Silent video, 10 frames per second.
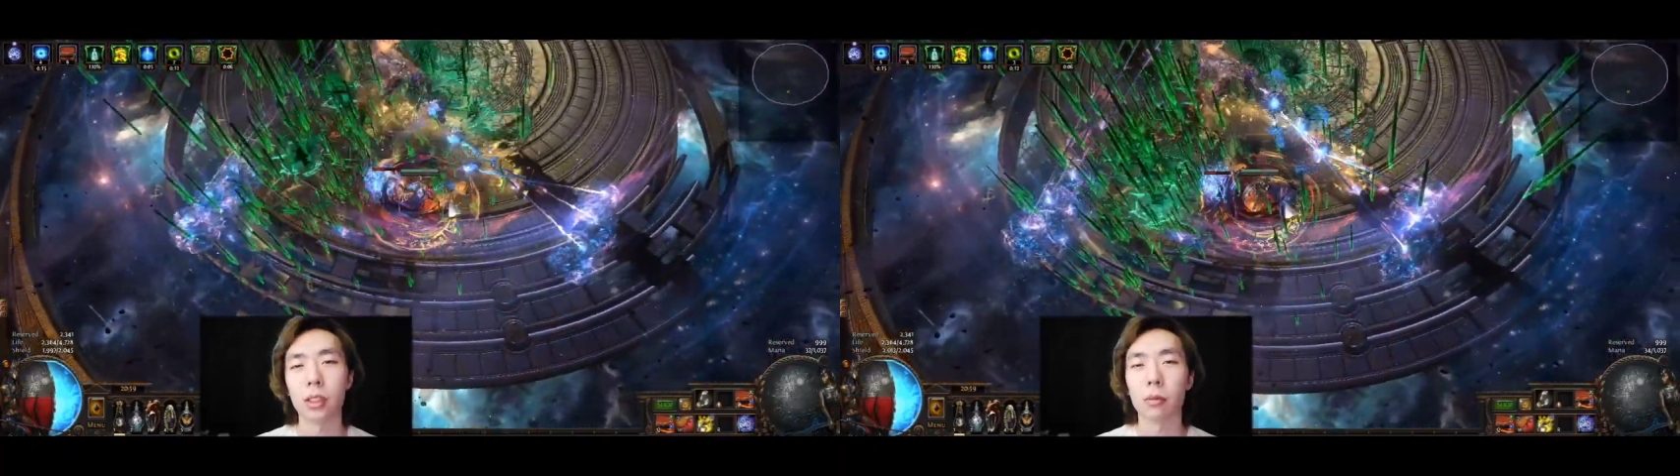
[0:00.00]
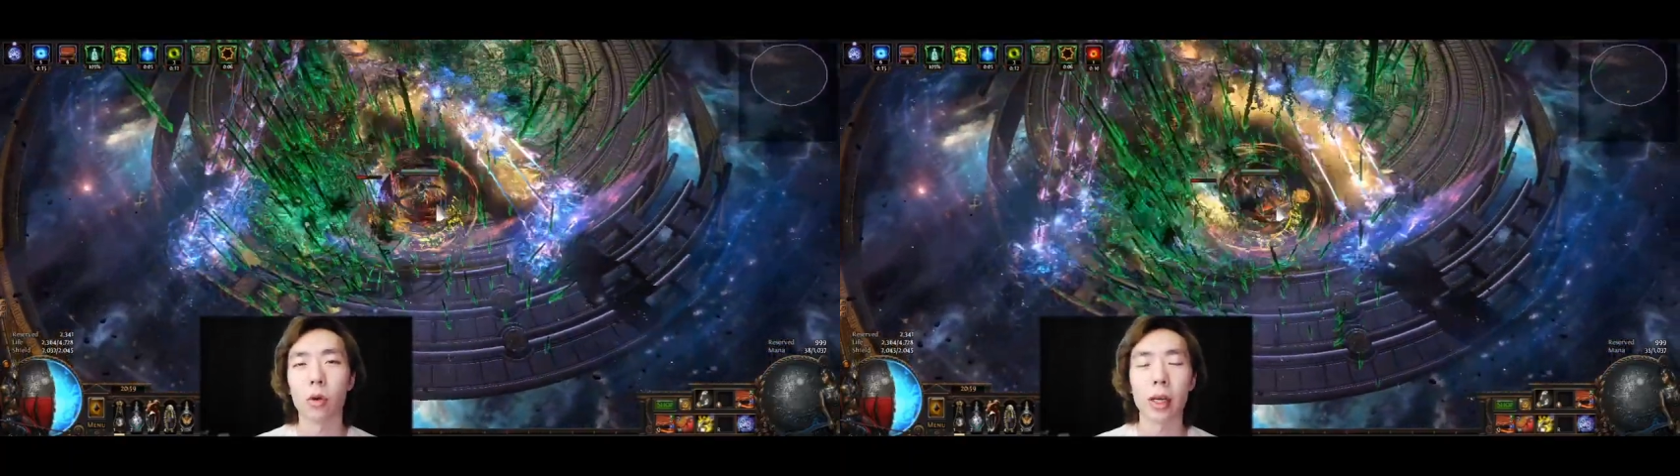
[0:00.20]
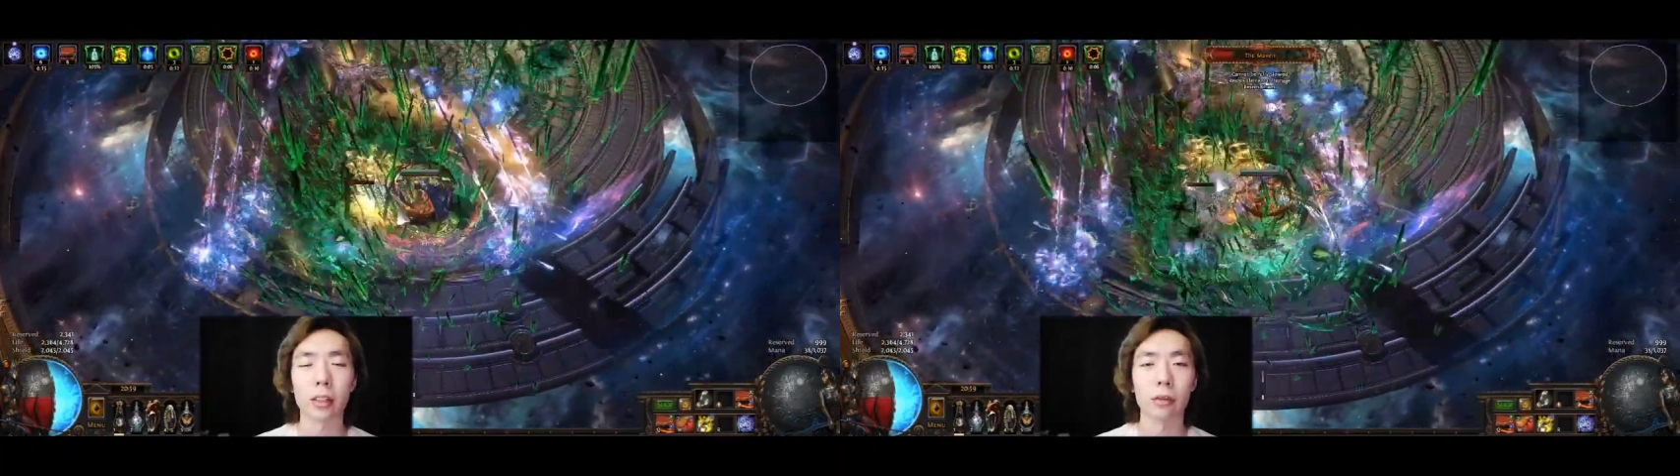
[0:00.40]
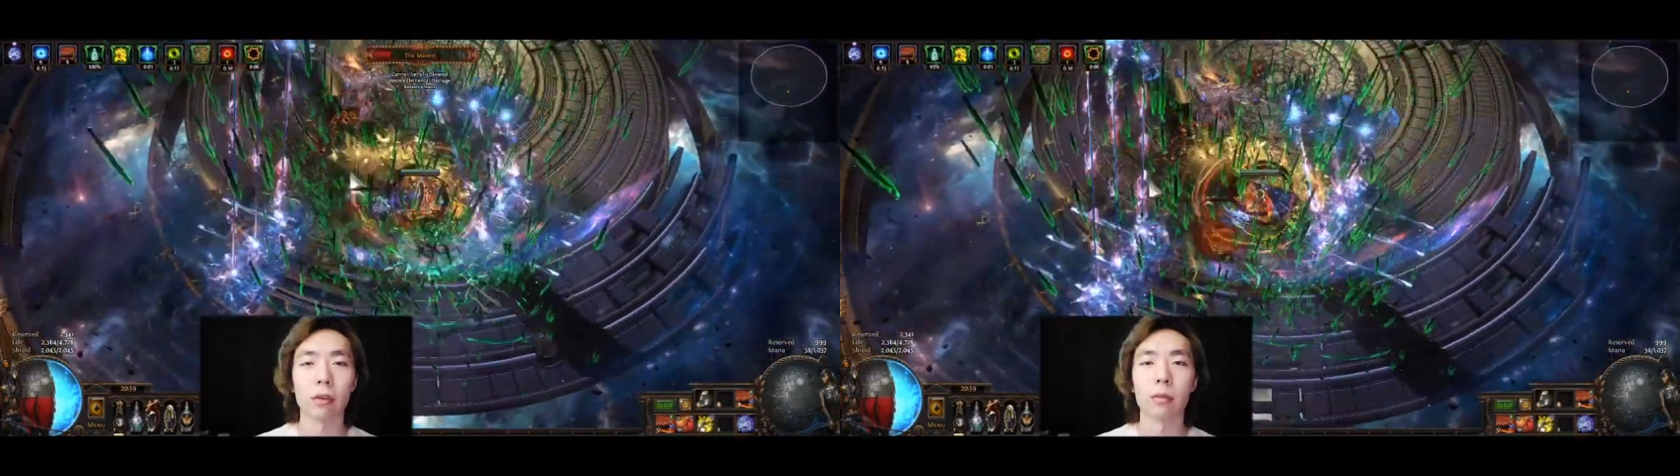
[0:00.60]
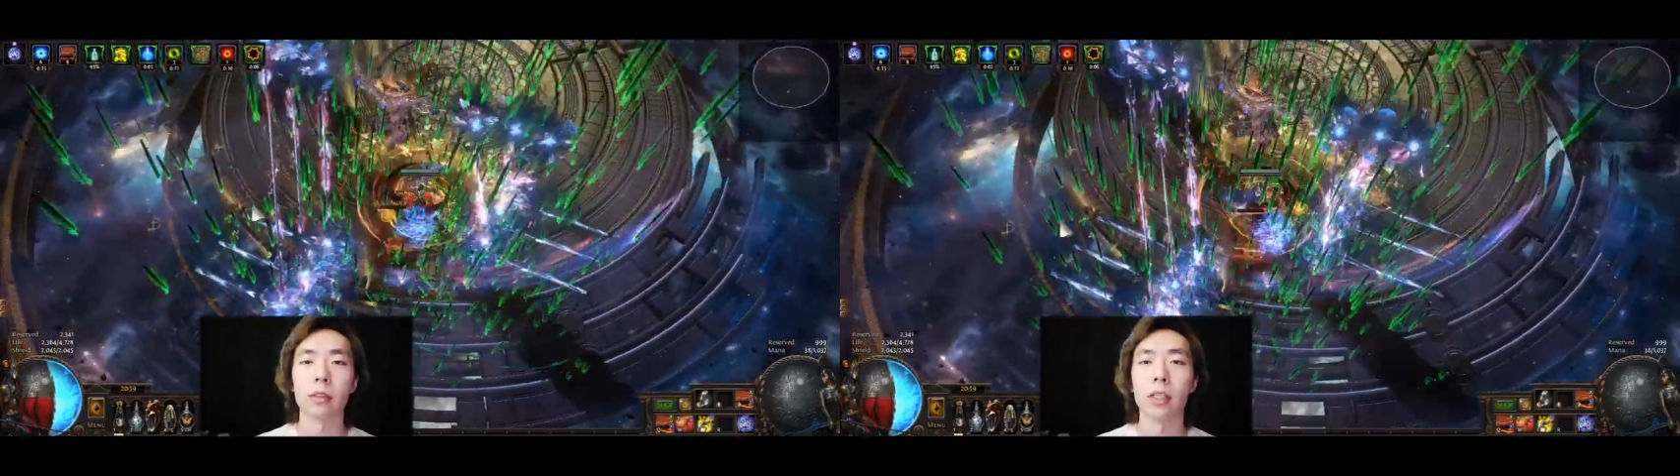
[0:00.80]
more natural
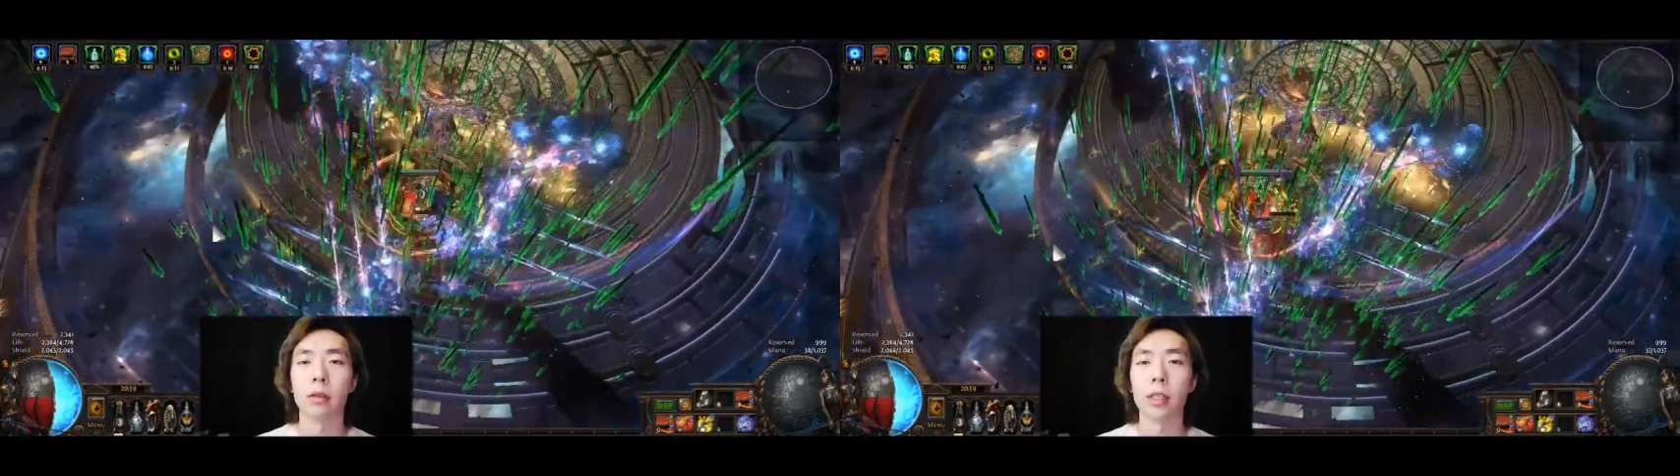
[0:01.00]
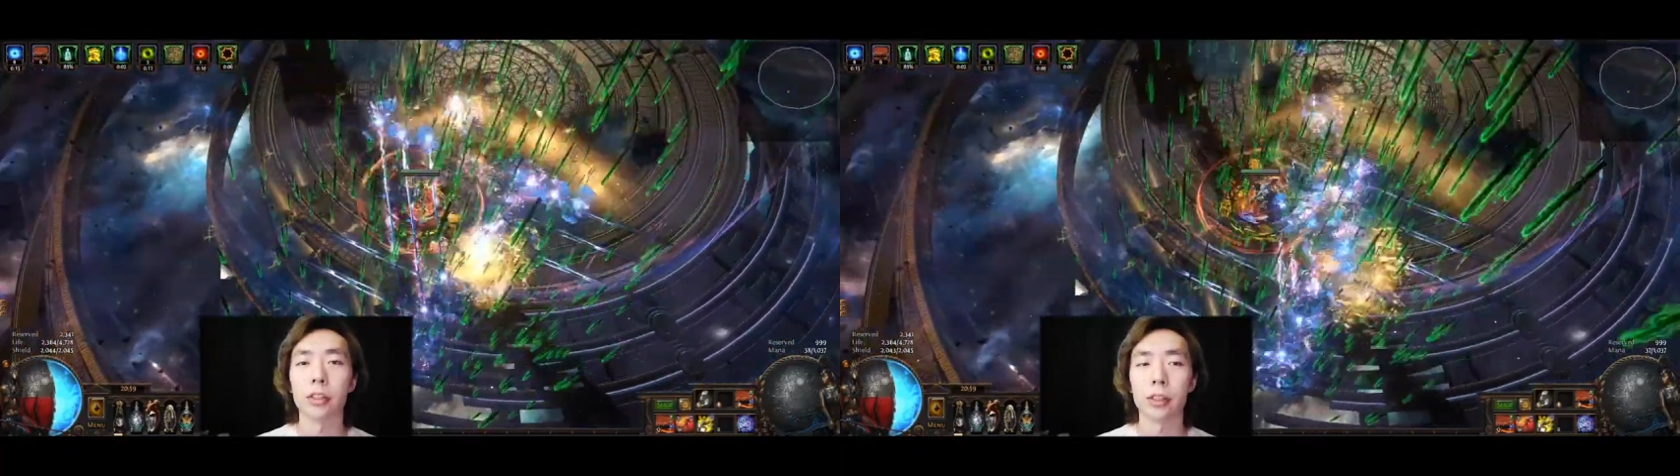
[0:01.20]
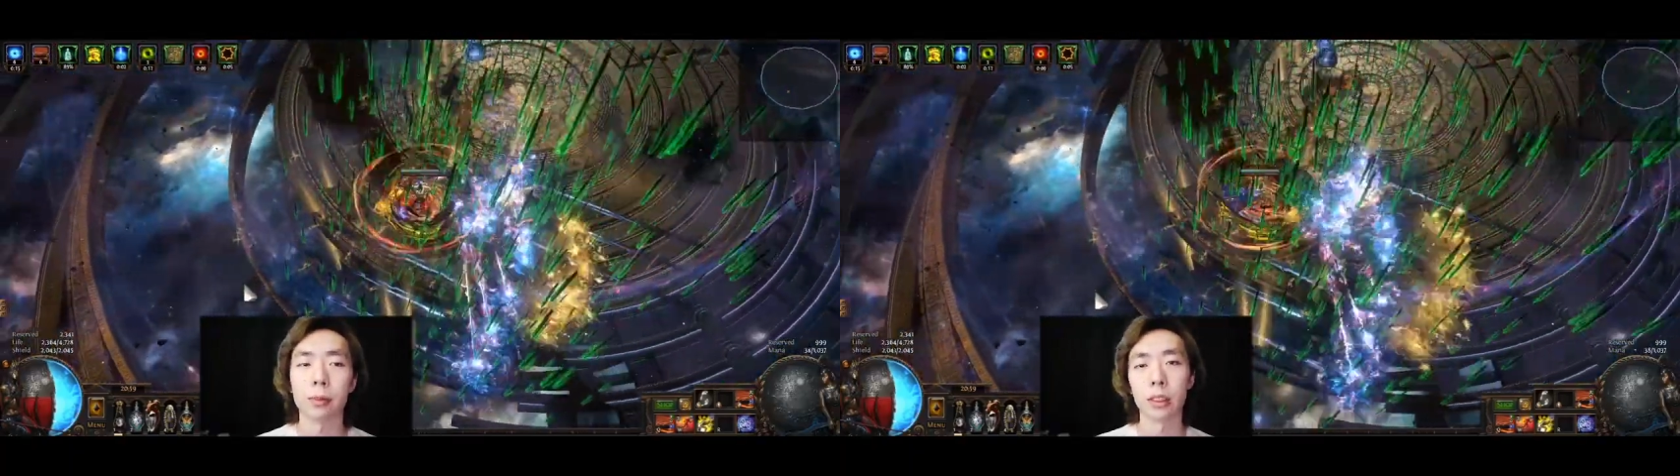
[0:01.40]
forms of generation.